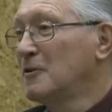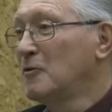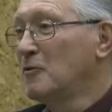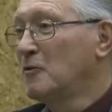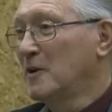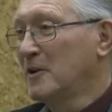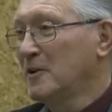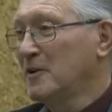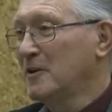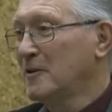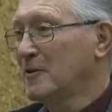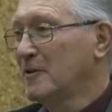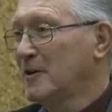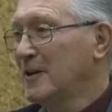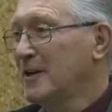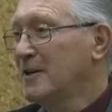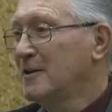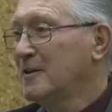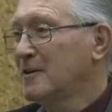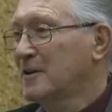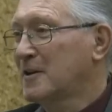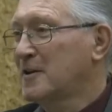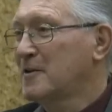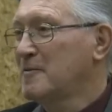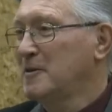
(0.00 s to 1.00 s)
whether you're
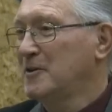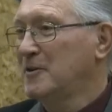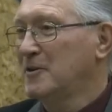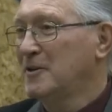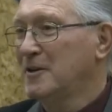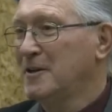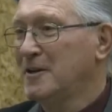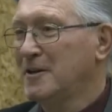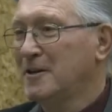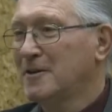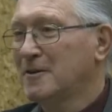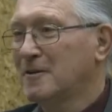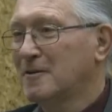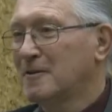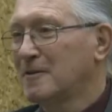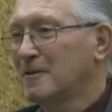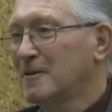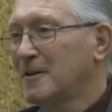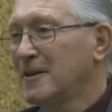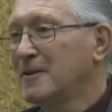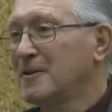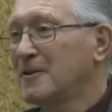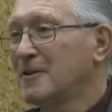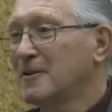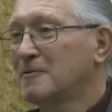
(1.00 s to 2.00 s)
in the community or
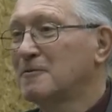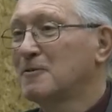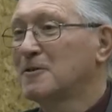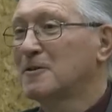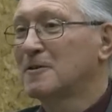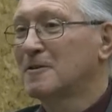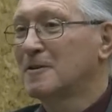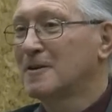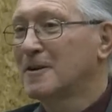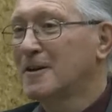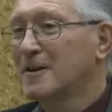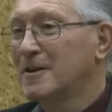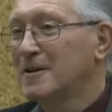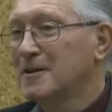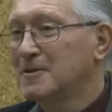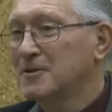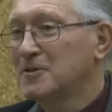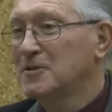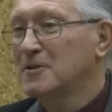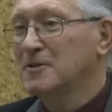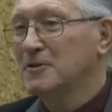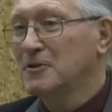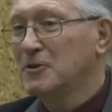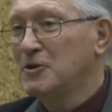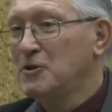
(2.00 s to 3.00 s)
in the rural
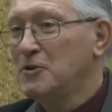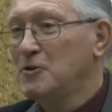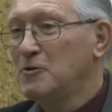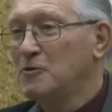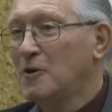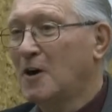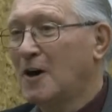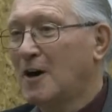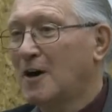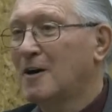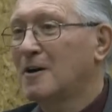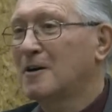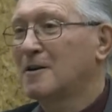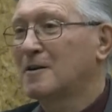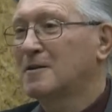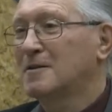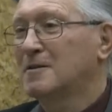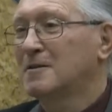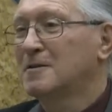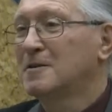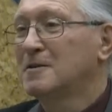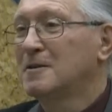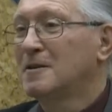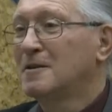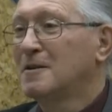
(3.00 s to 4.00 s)
areas, you are
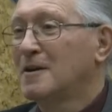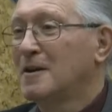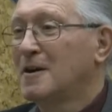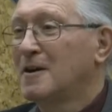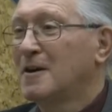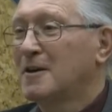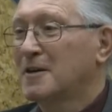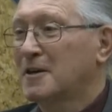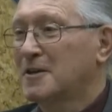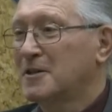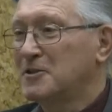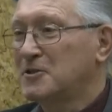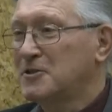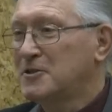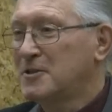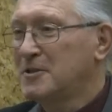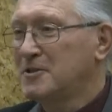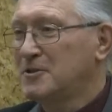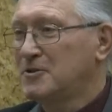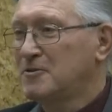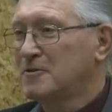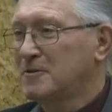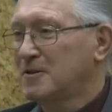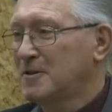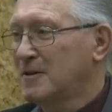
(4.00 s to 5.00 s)
a
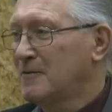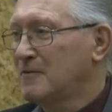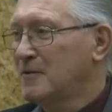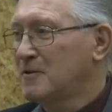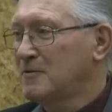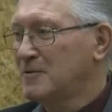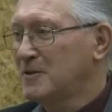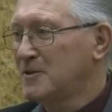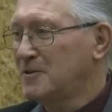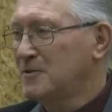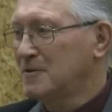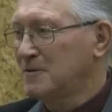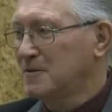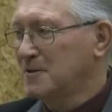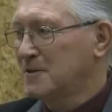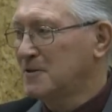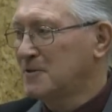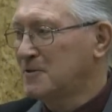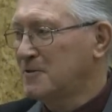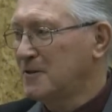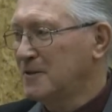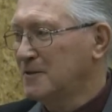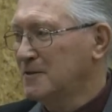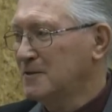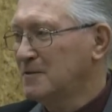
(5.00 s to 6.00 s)
constituent of the regional
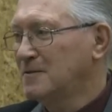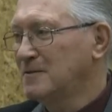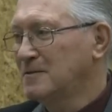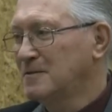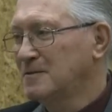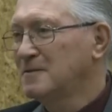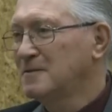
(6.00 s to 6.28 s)
district.